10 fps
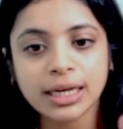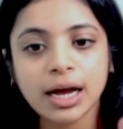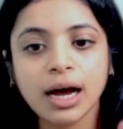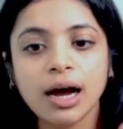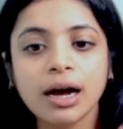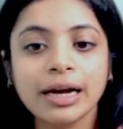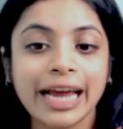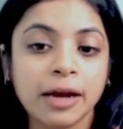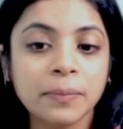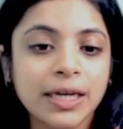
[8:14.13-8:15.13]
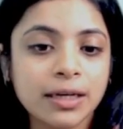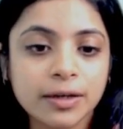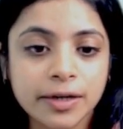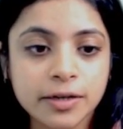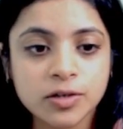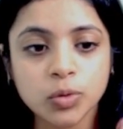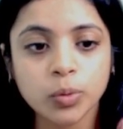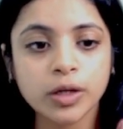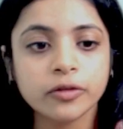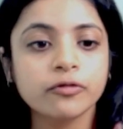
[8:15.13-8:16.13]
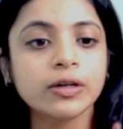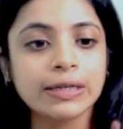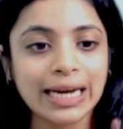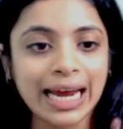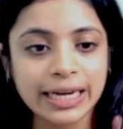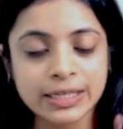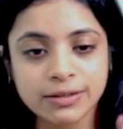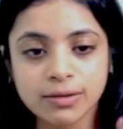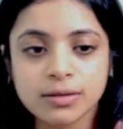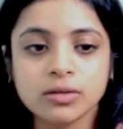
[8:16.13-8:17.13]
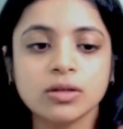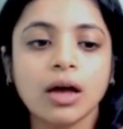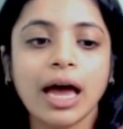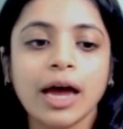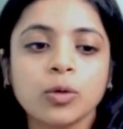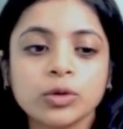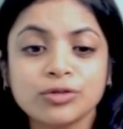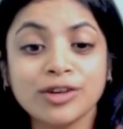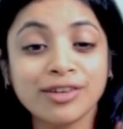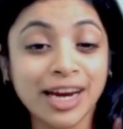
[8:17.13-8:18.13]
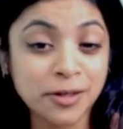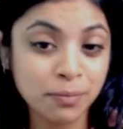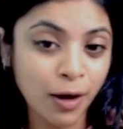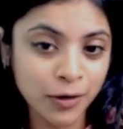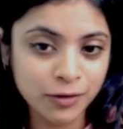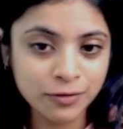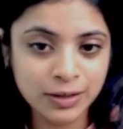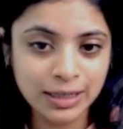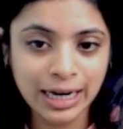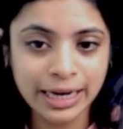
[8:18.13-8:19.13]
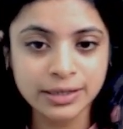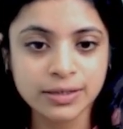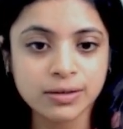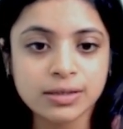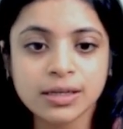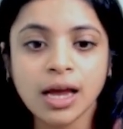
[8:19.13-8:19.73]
can be increased with fertilizers and with the right amount of fertilizers.